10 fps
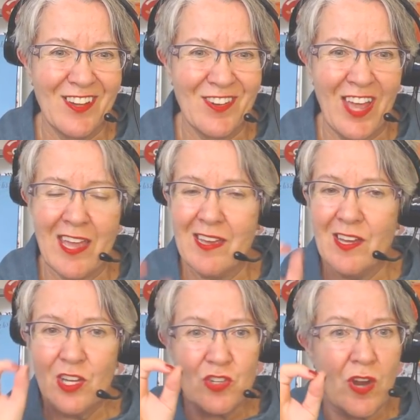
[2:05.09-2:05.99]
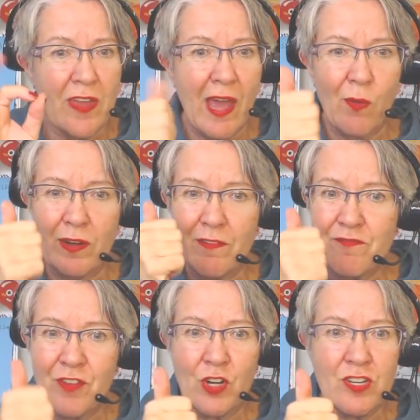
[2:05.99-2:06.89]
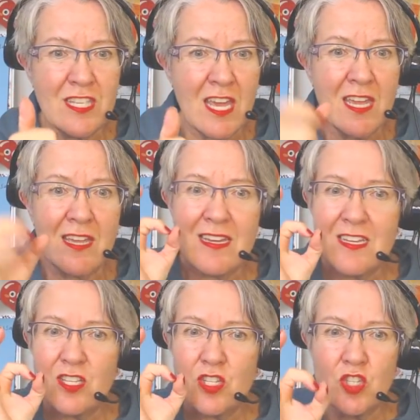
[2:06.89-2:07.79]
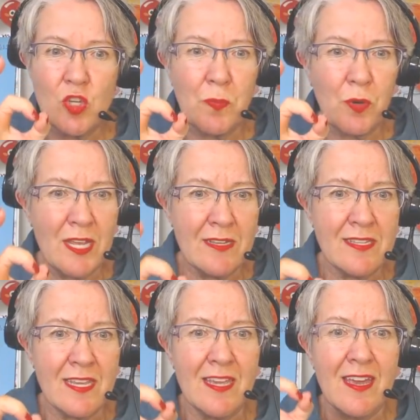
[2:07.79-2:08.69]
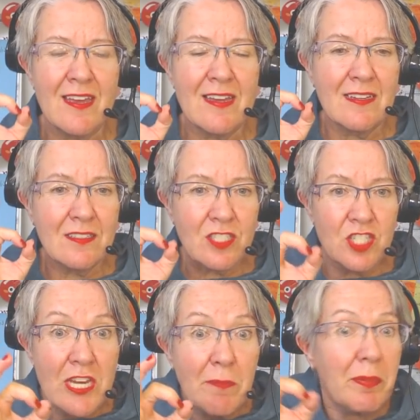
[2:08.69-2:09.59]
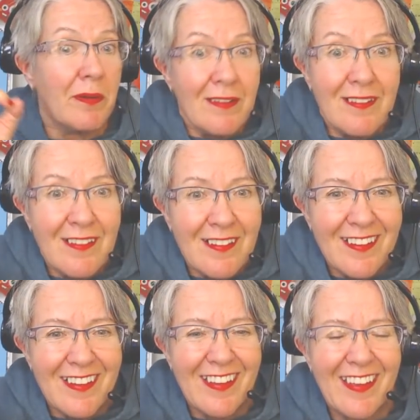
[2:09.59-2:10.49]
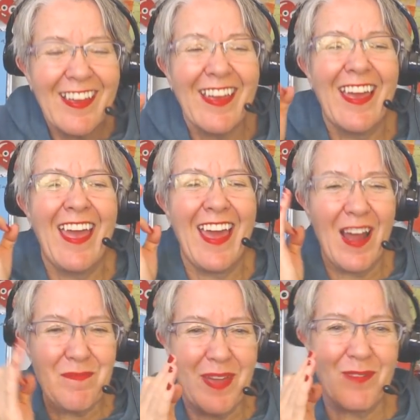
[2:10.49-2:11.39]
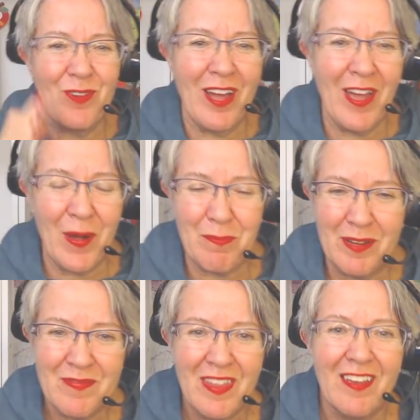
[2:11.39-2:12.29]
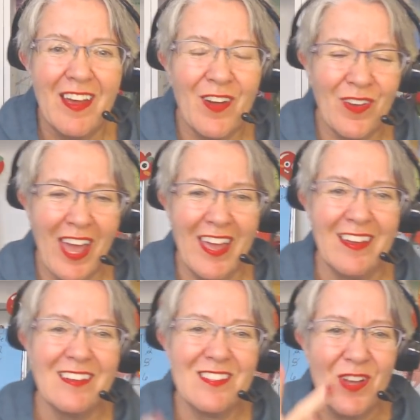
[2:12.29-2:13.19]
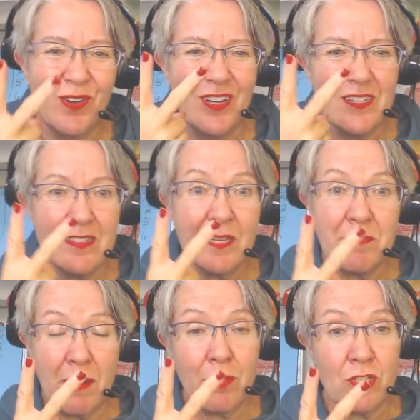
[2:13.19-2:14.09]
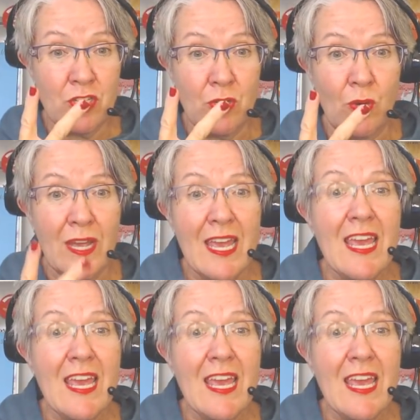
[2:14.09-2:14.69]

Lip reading: Okay? Try that one. First thing, super easy, cheap, and I bet will help. Okay, so tip number 2.